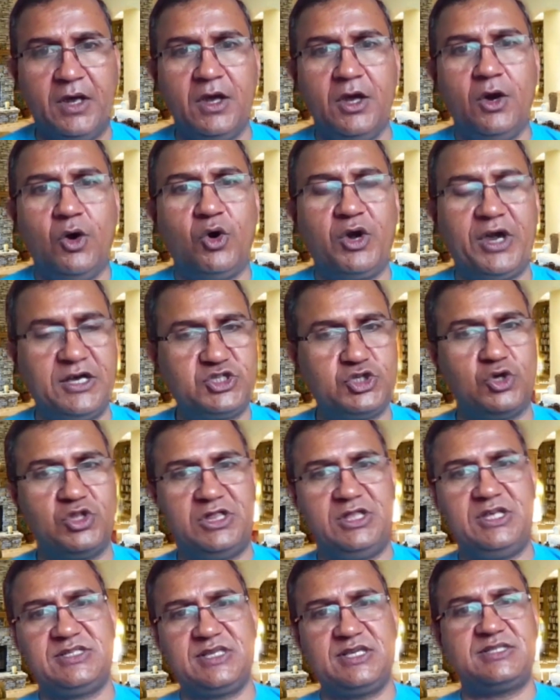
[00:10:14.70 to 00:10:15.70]
Okay, so
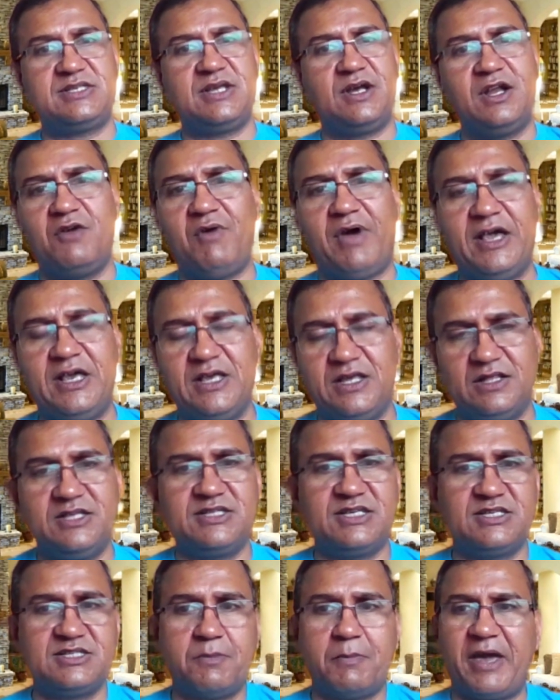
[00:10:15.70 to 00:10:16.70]
this is a device,
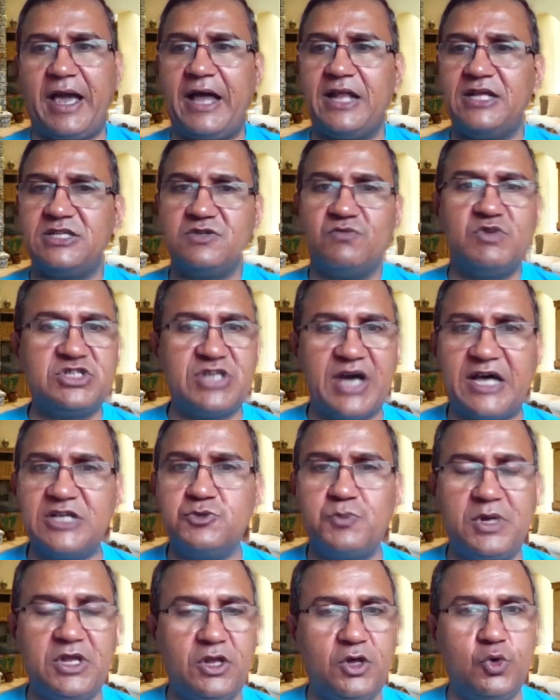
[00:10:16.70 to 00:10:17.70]
this is a mechanism which has
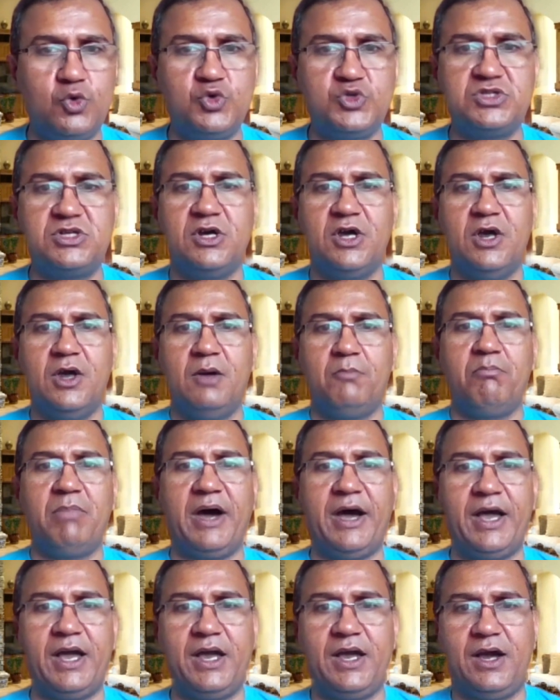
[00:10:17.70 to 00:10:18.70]
been used
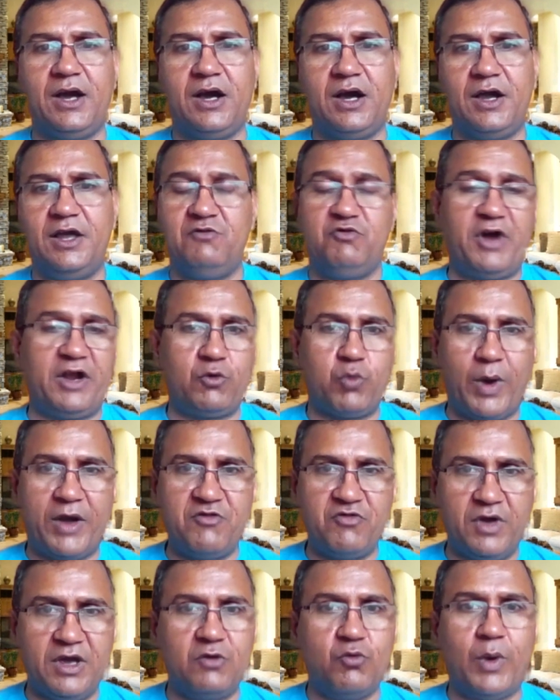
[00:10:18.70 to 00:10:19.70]
by, in fact,
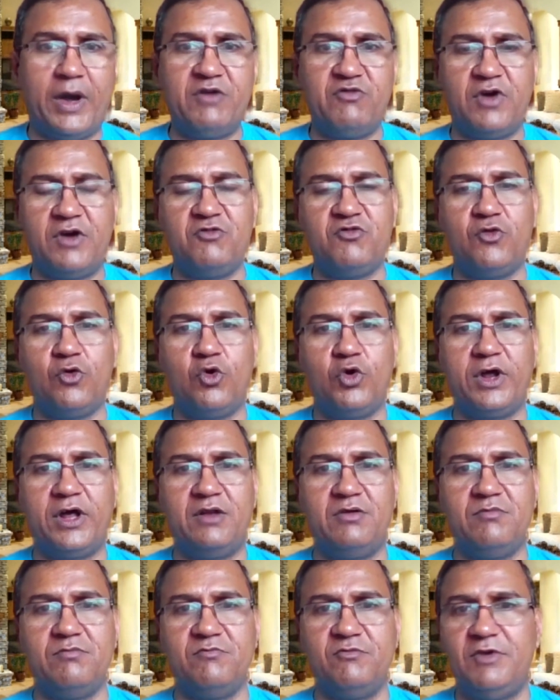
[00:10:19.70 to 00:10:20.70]
Wi-Fi in Wi-Fi 4,
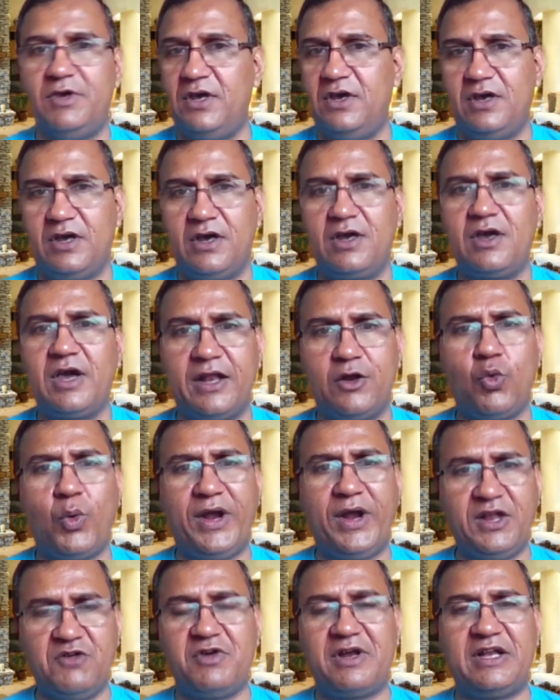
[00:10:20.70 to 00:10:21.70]
and we can
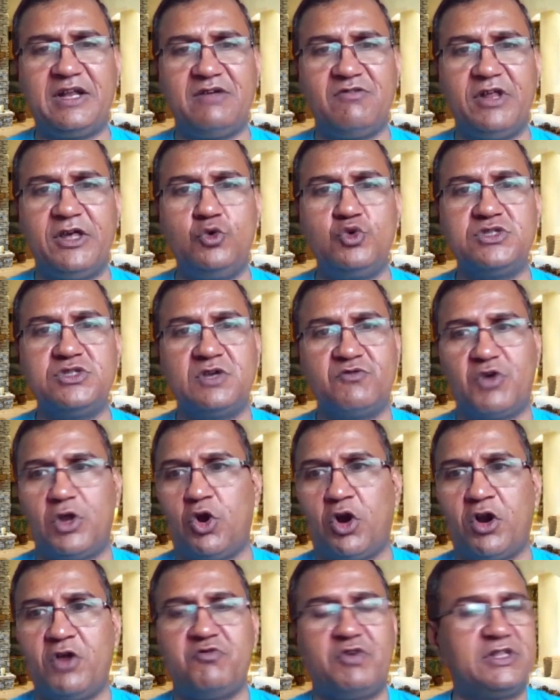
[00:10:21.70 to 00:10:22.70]
quite effectively use it for a
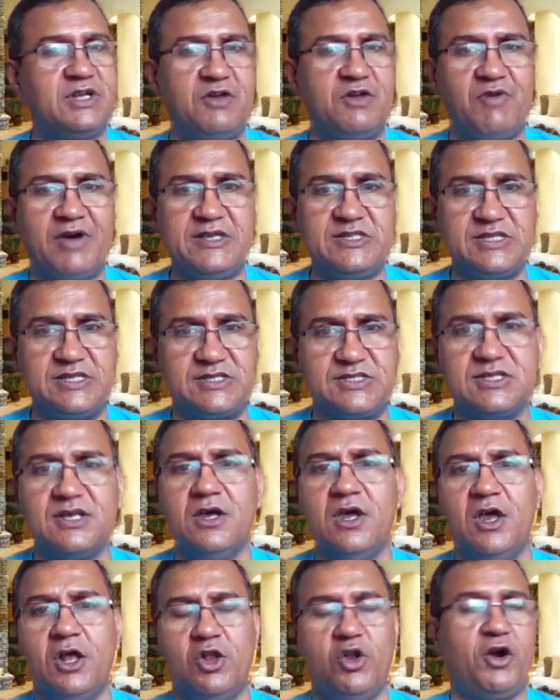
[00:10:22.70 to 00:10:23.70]
lot of other devices.
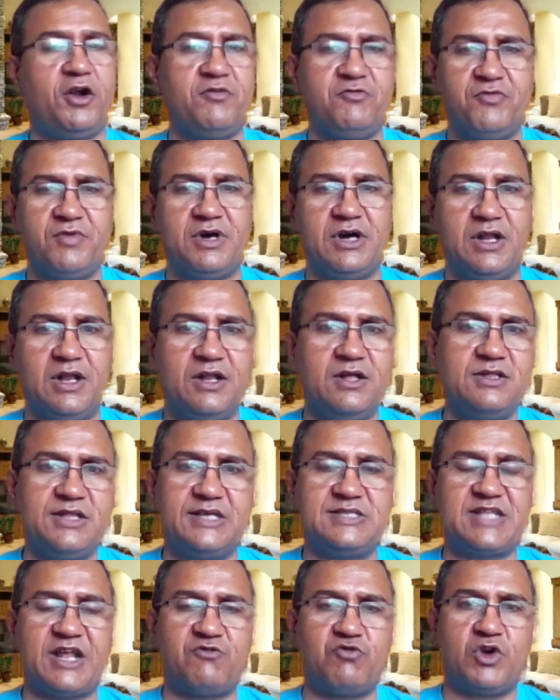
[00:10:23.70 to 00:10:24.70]
A lot of
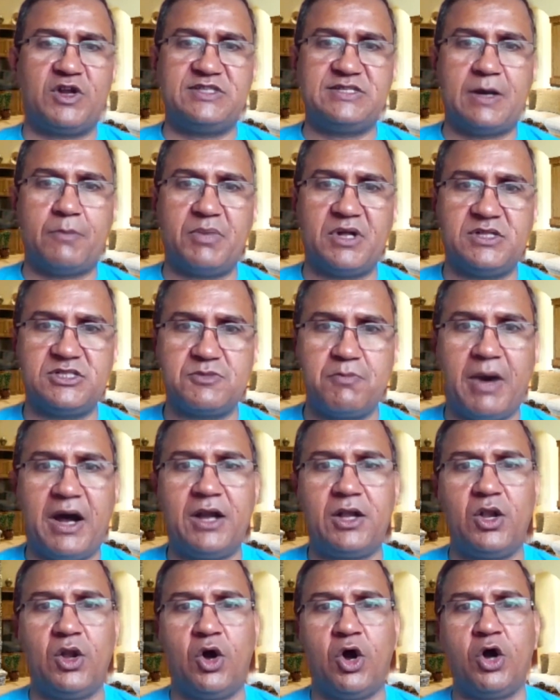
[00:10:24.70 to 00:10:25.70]
things like, for example,
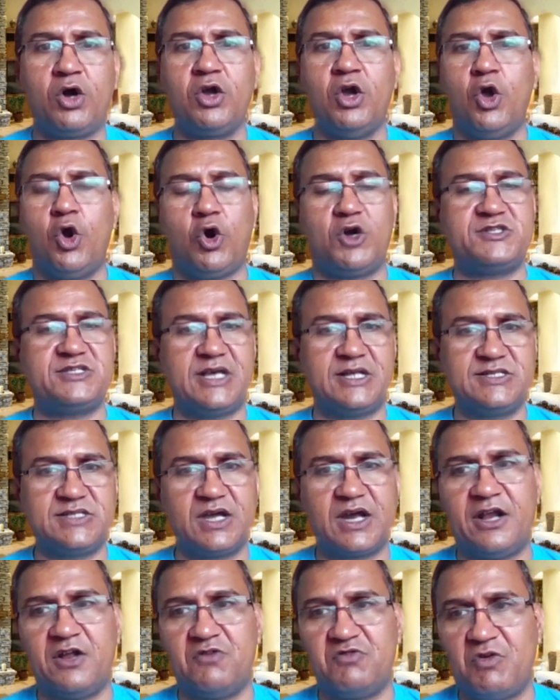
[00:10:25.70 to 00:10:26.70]
smart lock or sensor
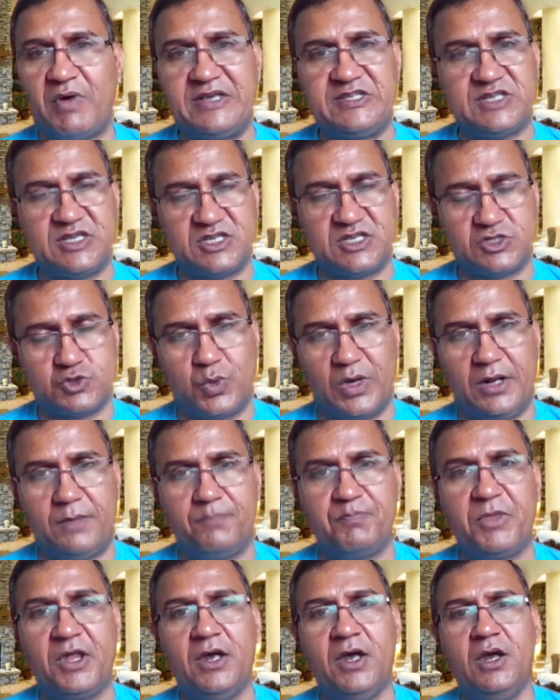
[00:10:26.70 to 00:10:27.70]
kind of devices as well.
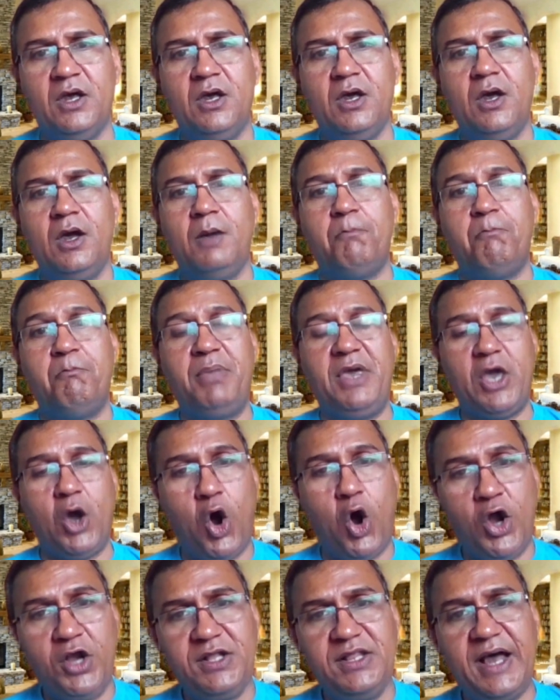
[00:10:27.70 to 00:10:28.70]

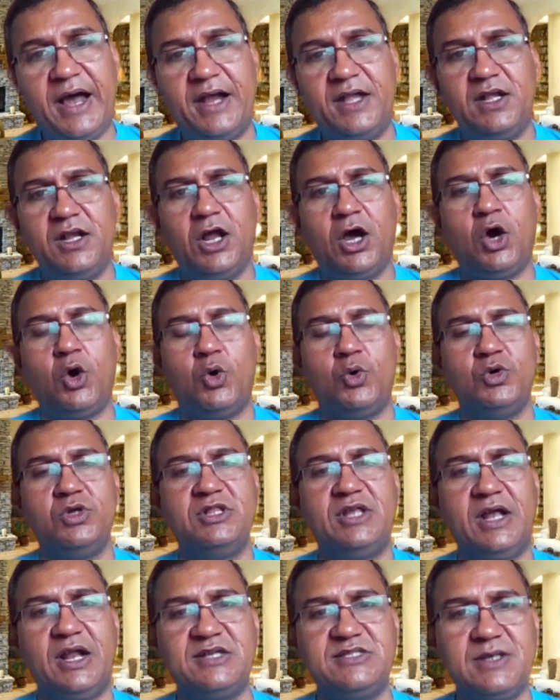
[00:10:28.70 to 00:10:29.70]
Beyond that, now
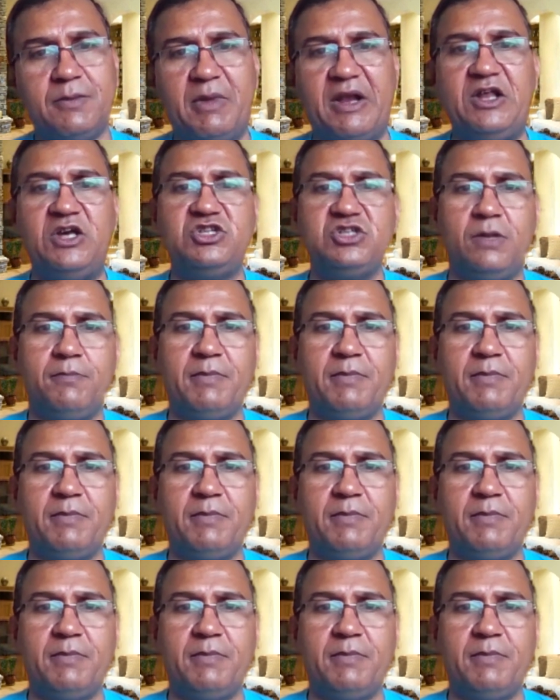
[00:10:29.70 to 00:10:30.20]
there are some additional